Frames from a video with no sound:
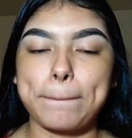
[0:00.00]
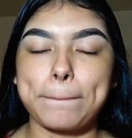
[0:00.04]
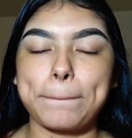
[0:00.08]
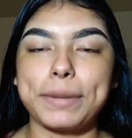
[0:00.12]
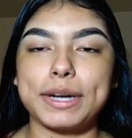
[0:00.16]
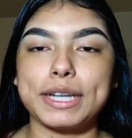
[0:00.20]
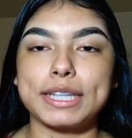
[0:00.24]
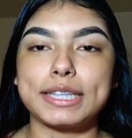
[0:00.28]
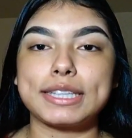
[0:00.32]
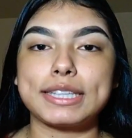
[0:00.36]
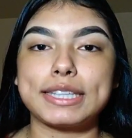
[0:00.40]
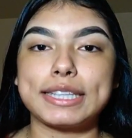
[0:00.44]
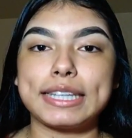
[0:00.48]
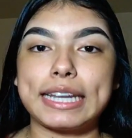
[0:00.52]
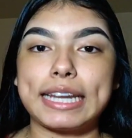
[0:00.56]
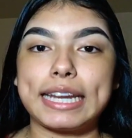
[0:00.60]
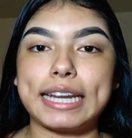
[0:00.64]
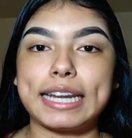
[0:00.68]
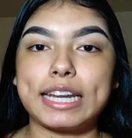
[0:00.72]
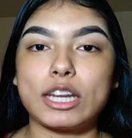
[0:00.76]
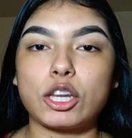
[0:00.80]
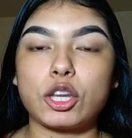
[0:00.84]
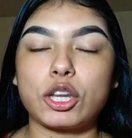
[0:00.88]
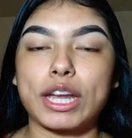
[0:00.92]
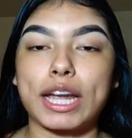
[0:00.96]
But
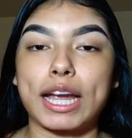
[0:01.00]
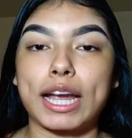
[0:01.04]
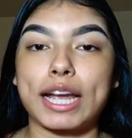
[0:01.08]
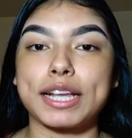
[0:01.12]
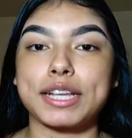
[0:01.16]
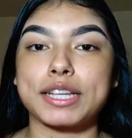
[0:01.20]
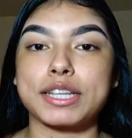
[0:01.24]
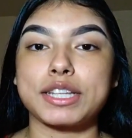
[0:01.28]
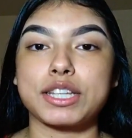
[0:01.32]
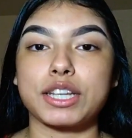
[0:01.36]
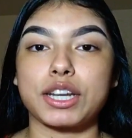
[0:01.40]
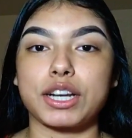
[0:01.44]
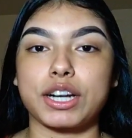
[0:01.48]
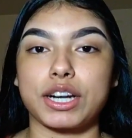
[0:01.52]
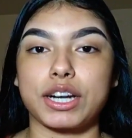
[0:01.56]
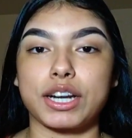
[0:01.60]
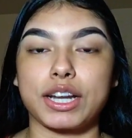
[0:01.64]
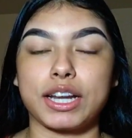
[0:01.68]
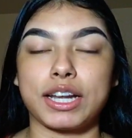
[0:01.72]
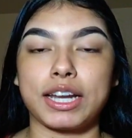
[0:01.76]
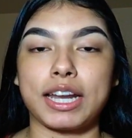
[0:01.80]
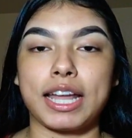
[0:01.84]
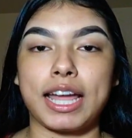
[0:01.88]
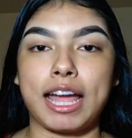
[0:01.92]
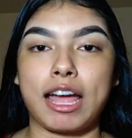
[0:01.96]
today you guys are
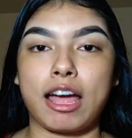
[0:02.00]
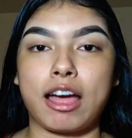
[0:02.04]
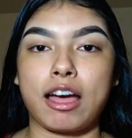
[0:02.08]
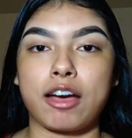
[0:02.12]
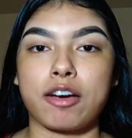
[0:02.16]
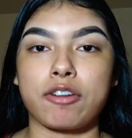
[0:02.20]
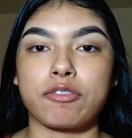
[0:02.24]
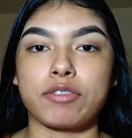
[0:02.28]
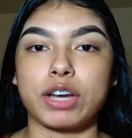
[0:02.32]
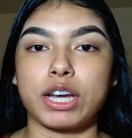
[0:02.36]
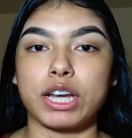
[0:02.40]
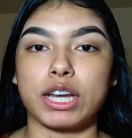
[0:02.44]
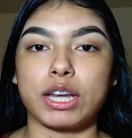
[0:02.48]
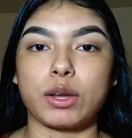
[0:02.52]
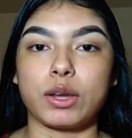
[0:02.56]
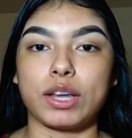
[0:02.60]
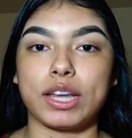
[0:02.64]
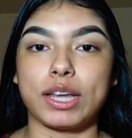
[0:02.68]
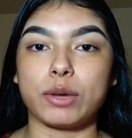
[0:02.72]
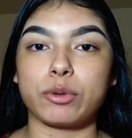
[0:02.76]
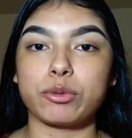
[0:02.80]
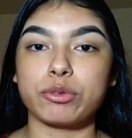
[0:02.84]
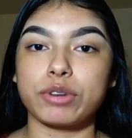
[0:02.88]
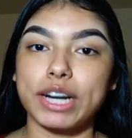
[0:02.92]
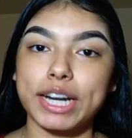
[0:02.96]
gonna have a
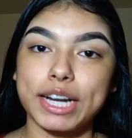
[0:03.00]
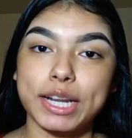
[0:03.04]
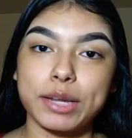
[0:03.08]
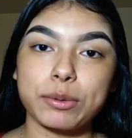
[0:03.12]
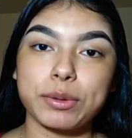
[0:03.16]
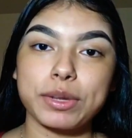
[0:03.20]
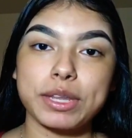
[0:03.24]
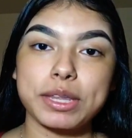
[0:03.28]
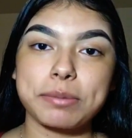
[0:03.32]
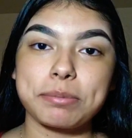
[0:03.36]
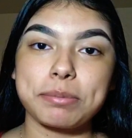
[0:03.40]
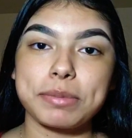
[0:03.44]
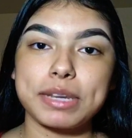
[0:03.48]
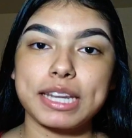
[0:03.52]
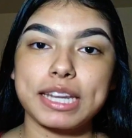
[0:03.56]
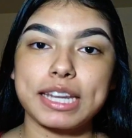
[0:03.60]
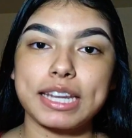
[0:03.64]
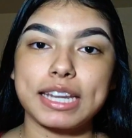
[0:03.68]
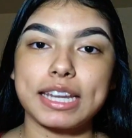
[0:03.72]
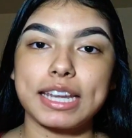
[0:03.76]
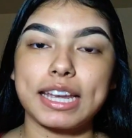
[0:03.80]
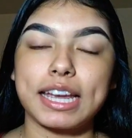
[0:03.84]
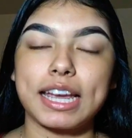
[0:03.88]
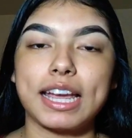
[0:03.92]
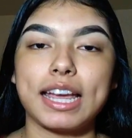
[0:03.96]
get ready with
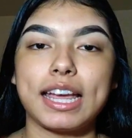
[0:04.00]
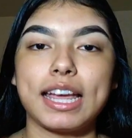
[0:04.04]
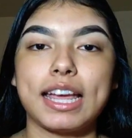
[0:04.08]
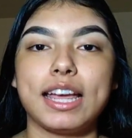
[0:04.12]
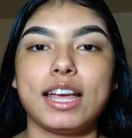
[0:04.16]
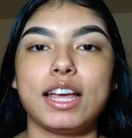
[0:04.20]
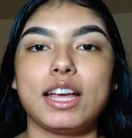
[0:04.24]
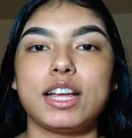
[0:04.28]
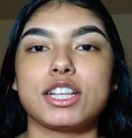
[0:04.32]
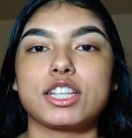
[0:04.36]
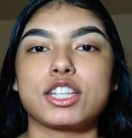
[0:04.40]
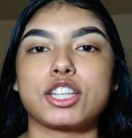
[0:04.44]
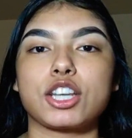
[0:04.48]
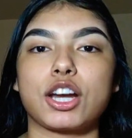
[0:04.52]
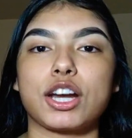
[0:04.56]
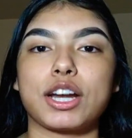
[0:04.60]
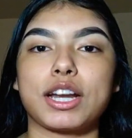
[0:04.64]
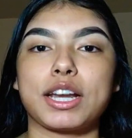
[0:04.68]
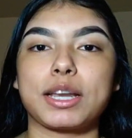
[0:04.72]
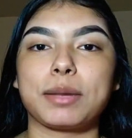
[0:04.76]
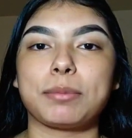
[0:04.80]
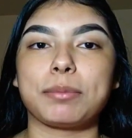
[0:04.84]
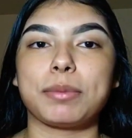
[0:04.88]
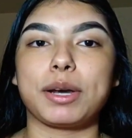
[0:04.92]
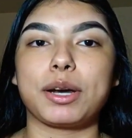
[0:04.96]
me,
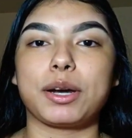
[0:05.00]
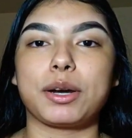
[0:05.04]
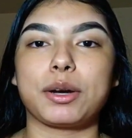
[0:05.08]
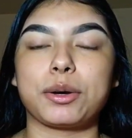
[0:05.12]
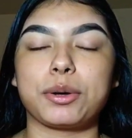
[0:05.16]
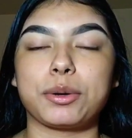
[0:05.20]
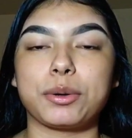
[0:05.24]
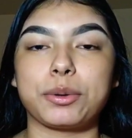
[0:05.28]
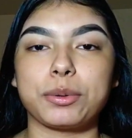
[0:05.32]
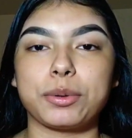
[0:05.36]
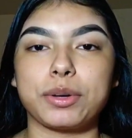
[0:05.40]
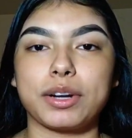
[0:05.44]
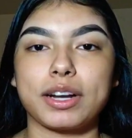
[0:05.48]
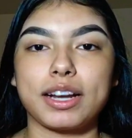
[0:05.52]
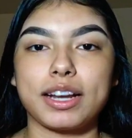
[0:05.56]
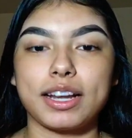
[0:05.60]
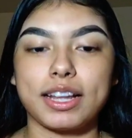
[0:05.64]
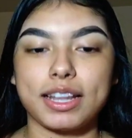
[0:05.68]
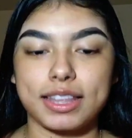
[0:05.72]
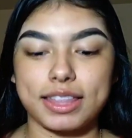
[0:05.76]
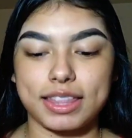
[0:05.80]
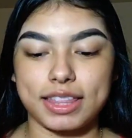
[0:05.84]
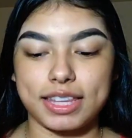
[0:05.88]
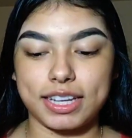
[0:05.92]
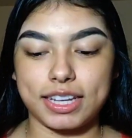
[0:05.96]
talking about
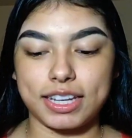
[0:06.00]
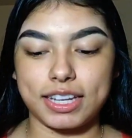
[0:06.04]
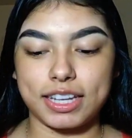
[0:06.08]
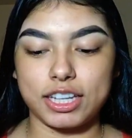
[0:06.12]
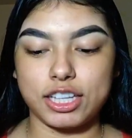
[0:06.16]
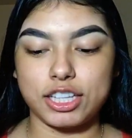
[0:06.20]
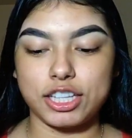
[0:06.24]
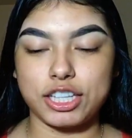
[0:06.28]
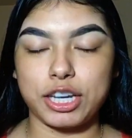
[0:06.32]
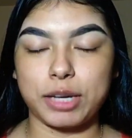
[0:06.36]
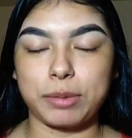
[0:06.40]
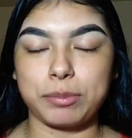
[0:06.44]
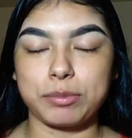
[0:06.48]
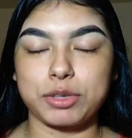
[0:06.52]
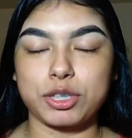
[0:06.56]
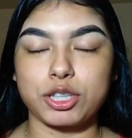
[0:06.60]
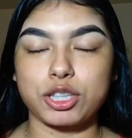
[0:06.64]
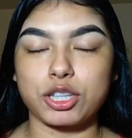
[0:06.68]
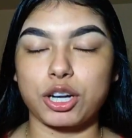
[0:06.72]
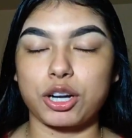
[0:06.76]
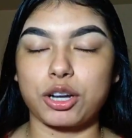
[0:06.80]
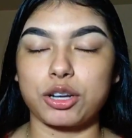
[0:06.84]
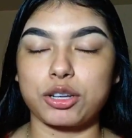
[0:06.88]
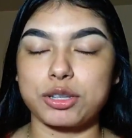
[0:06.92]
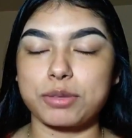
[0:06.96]
the James
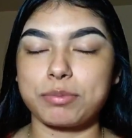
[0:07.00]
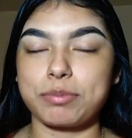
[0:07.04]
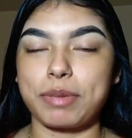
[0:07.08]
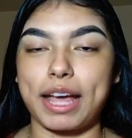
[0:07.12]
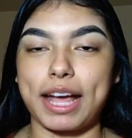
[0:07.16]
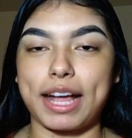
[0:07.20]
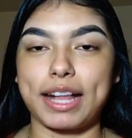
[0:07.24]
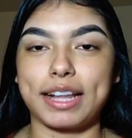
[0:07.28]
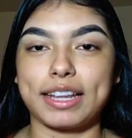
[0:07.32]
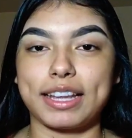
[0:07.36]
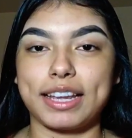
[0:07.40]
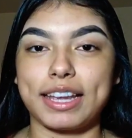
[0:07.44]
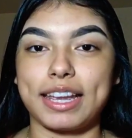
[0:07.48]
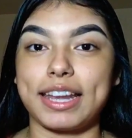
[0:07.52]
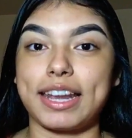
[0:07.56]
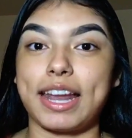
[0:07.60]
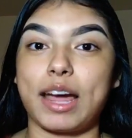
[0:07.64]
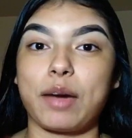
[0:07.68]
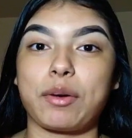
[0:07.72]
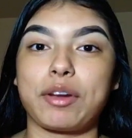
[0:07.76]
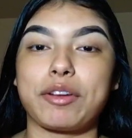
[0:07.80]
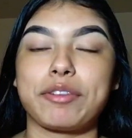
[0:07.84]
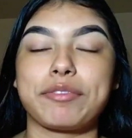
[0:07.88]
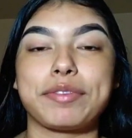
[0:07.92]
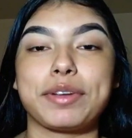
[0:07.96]
Charles palette and
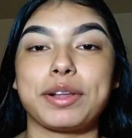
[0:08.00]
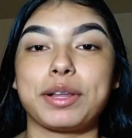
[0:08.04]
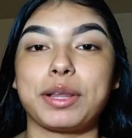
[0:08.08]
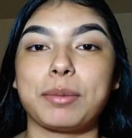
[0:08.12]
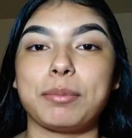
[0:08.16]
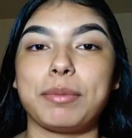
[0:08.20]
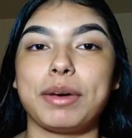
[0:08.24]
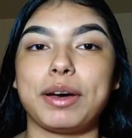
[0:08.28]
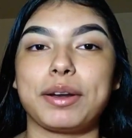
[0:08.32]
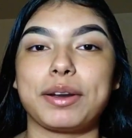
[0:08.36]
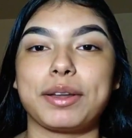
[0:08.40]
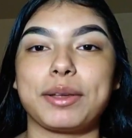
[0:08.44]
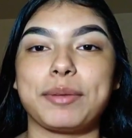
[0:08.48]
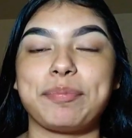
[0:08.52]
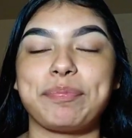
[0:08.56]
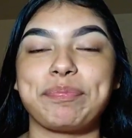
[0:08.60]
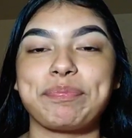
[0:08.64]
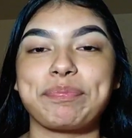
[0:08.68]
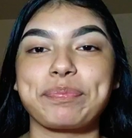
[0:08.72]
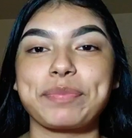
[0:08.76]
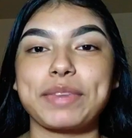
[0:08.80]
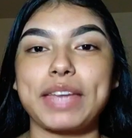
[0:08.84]
how I feel about it.